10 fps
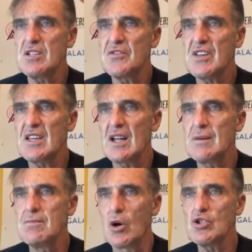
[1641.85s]
This is for
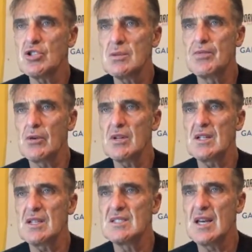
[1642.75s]
Gary Motson.
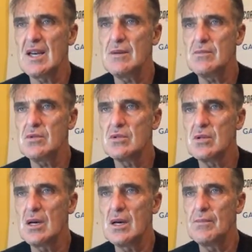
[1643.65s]
Brilliant at the
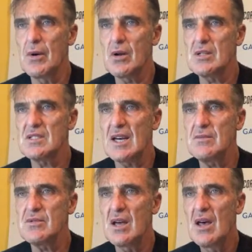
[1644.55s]
times. Borough at
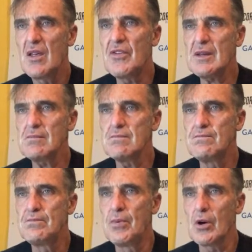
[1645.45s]
times. Think
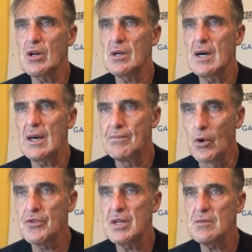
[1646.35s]
Borough
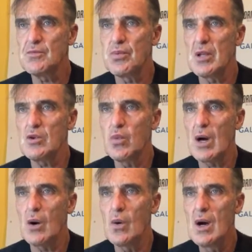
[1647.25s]
both teams played
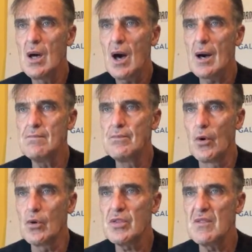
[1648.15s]
well
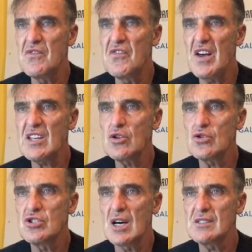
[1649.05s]
and both have very
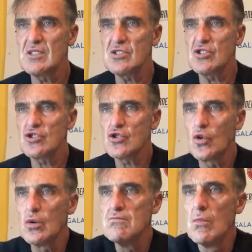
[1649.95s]
good chances to
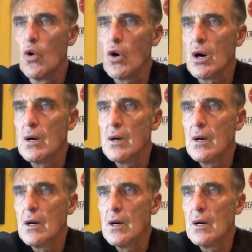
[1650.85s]
score more.
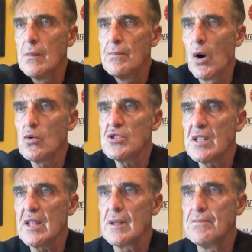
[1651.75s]
Balls
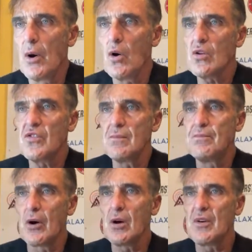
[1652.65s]
into the box for
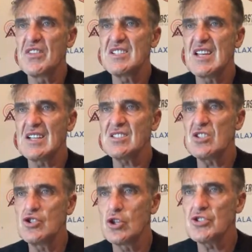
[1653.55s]
Borough were
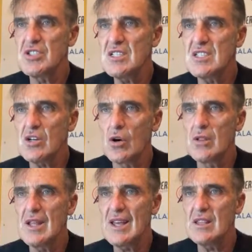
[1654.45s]
fantastic. Just need to get
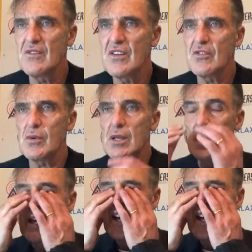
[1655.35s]
on the end of everyone.